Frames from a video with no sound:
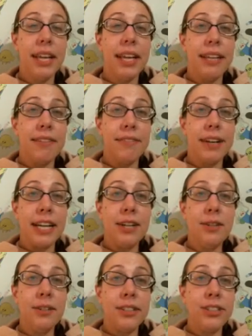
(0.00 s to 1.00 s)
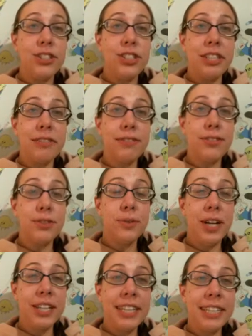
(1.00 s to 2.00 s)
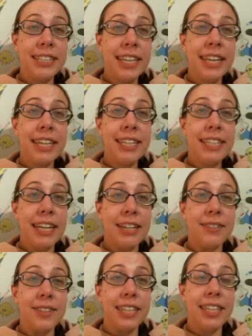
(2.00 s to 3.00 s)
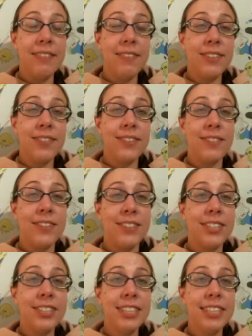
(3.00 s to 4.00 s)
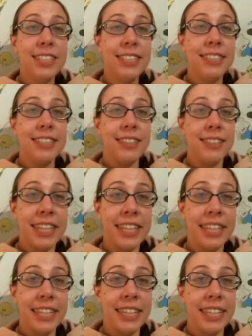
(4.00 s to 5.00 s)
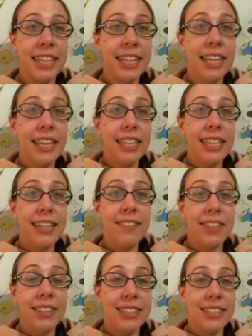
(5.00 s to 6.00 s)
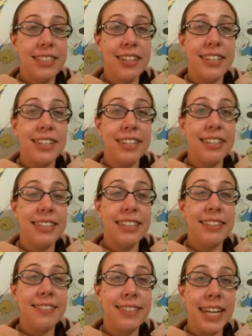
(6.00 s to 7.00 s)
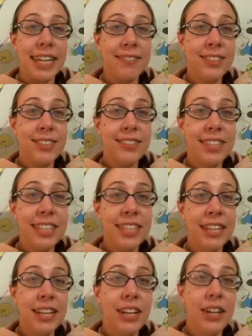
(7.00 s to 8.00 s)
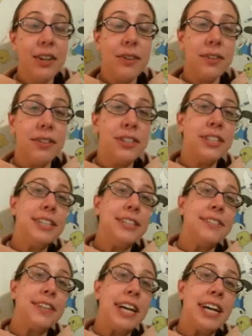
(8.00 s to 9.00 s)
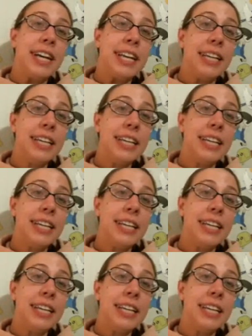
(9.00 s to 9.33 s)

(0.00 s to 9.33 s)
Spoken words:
If I hold Shift while I scale, I will keep the proportions, so I can keep this long, thin vibe to it. Or if I